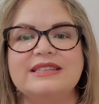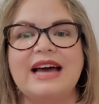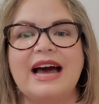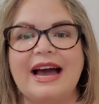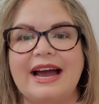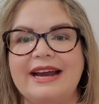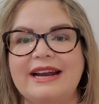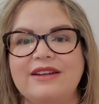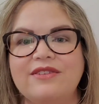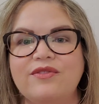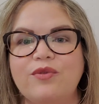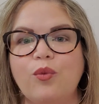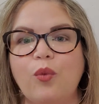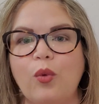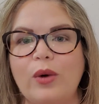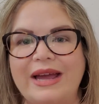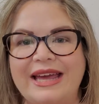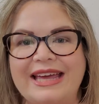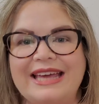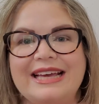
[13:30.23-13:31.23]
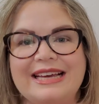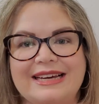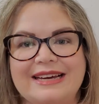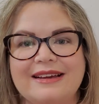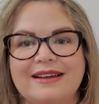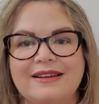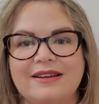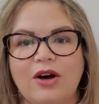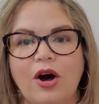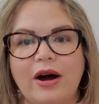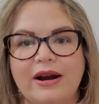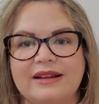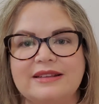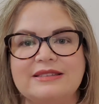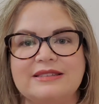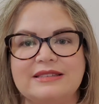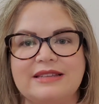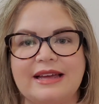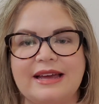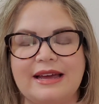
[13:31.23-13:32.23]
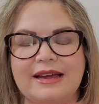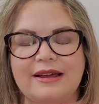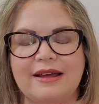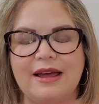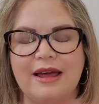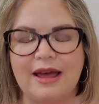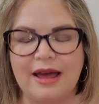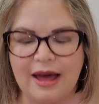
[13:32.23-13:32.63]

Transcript: kind of weak, honestly.